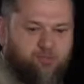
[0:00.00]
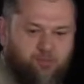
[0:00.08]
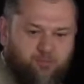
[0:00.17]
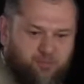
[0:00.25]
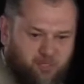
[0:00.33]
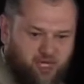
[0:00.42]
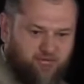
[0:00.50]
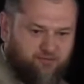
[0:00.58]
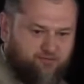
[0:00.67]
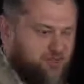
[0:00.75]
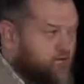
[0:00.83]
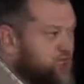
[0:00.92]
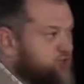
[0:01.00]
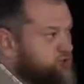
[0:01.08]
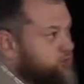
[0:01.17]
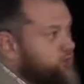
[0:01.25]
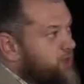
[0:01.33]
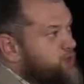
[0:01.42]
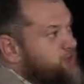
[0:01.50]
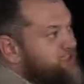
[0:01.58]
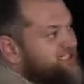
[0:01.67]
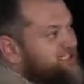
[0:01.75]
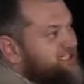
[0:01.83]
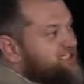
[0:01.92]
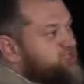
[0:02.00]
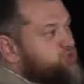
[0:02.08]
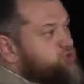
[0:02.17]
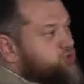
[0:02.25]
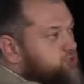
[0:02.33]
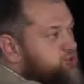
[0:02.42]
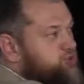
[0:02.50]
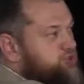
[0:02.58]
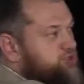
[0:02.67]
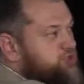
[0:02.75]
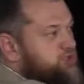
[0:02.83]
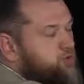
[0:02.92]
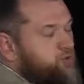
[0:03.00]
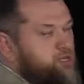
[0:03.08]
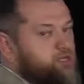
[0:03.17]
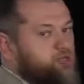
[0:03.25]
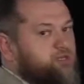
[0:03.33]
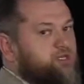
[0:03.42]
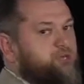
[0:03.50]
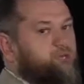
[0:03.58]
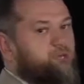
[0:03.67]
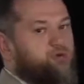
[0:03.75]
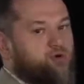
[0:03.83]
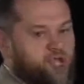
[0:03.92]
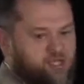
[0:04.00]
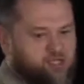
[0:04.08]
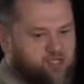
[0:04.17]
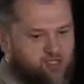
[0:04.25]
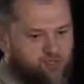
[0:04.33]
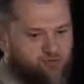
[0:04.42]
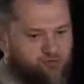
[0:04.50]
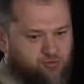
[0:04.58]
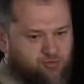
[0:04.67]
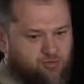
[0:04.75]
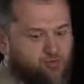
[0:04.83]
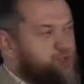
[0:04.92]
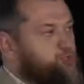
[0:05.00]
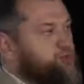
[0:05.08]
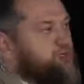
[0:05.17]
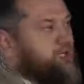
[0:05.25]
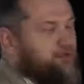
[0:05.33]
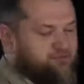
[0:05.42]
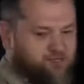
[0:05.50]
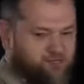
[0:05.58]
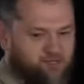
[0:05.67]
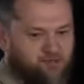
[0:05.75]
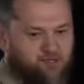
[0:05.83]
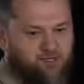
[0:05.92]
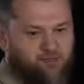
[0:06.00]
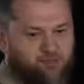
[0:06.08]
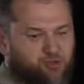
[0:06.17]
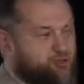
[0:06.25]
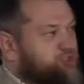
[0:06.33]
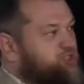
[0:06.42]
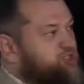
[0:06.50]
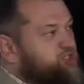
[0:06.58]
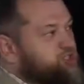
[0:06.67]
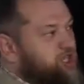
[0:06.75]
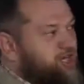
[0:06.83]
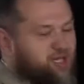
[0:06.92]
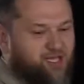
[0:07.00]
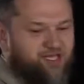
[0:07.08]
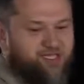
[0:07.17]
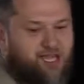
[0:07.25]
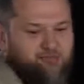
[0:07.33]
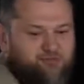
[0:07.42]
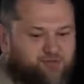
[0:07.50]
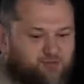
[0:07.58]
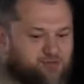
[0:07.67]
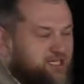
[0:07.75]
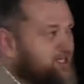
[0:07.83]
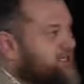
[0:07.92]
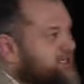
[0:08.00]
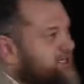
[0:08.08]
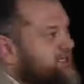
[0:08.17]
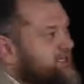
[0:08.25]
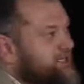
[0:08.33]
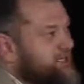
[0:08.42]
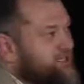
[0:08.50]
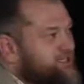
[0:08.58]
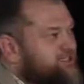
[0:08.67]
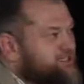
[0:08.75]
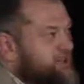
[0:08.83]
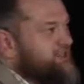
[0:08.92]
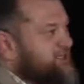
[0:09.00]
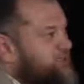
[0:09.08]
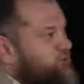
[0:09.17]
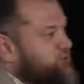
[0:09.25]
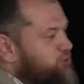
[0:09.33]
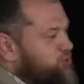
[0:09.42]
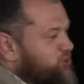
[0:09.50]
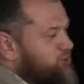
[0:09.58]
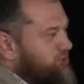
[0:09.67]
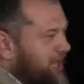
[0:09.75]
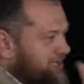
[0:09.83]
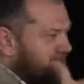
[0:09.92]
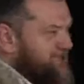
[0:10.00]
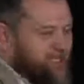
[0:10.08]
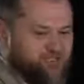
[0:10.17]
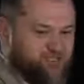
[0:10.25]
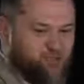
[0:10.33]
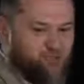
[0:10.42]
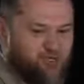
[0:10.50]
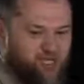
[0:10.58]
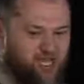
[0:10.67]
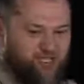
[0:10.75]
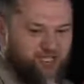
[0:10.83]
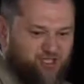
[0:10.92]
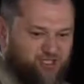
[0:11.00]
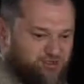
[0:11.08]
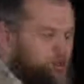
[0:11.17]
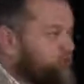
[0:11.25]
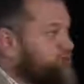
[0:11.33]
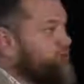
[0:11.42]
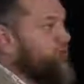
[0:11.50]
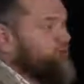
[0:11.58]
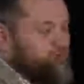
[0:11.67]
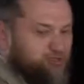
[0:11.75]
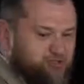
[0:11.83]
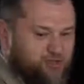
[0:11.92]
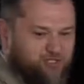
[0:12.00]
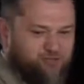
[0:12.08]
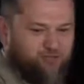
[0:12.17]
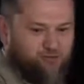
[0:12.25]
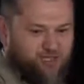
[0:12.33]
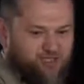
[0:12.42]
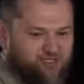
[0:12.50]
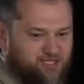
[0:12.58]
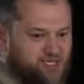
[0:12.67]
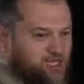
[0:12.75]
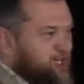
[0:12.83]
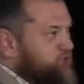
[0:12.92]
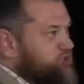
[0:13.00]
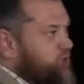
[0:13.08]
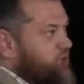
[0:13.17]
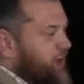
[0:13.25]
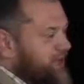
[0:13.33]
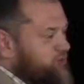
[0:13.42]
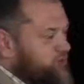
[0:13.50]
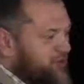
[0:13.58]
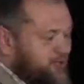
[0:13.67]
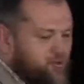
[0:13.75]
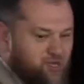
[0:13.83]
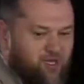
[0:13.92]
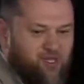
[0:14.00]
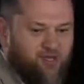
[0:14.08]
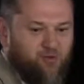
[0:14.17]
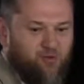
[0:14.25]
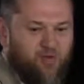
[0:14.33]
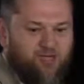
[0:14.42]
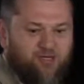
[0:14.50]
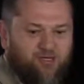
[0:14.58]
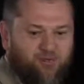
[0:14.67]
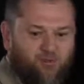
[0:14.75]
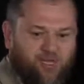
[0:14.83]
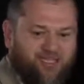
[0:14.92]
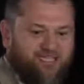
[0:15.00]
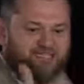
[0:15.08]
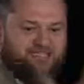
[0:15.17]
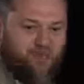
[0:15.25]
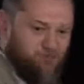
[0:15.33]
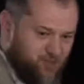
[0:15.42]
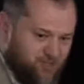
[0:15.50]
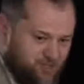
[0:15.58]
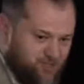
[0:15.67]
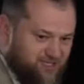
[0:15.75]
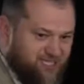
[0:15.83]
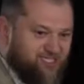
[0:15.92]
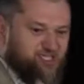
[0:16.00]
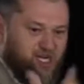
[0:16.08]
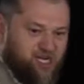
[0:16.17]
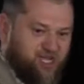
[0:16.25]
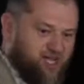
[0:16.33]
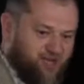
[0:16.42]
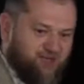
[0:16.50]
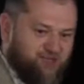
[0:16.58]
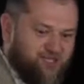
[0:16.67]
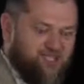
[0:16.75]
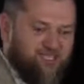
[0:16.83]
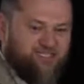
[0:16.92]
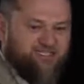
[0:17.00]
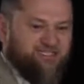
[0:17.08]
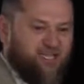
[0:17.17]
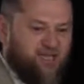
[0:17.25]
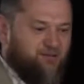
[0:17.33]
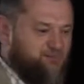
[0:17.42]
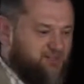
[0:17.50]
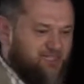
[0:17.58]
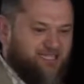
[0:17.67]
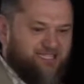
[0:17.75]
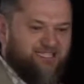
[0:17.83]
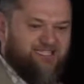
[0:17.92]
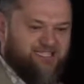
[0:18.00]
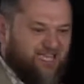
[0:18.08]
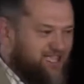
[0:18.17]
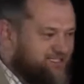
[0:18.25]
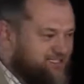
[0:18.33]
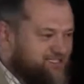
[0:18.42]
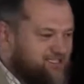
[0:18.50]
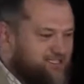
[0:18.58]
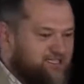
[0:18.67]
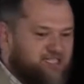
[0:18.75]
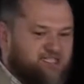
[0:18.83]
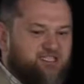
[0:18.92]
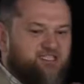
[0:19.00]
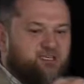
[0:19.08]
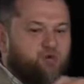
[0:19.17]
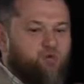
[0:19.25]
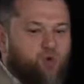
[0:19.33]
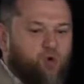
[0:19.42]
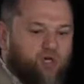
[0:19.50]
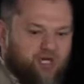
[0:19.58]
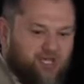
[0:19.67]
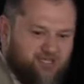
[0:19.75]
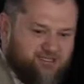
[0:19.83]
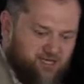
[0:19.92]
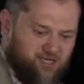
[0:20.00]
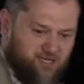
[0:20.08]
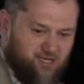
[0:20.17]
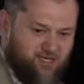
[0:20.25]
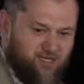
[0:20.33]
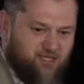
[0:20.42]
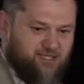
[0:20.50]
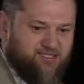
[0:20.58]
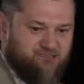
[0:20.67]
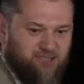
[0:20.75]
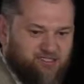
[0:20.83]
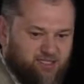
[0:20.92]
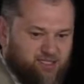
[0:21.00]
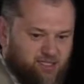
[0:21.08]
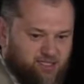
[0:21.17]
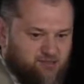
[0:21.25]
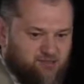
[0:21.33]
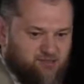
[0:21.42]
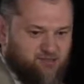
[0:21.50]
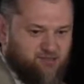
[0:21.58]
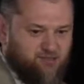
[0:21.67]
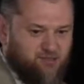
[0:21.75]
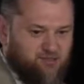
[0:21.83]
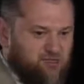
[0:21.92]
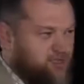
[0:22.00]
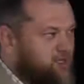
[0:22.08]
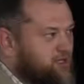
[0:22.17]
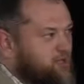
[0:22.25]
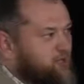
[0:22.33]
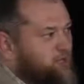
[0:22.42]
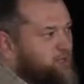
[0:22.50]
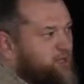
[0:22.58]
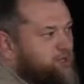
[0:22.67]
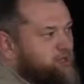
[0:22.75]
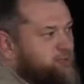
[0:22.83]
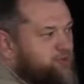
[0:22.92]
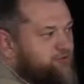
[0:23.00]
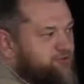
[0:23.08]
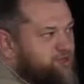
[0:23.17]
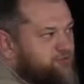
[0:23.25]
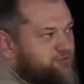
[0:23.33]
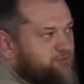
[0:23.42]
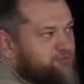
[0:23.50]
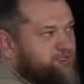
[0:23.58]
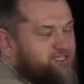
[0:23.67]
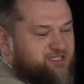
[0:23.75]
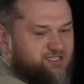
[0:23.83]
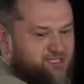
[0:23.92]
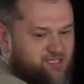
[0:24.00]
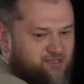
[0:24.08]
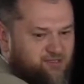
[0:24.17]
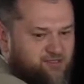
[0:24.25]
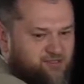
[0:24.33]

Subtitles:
people's life. So when we see these rules, we should embrace this rule. We should love it, because this is Sharia. It comes from somebody who created us, who created this, who knows what's best for us. So when that Sharia, when that Islam says this is a war against Allah and His Messenger, when you're profiting from this here,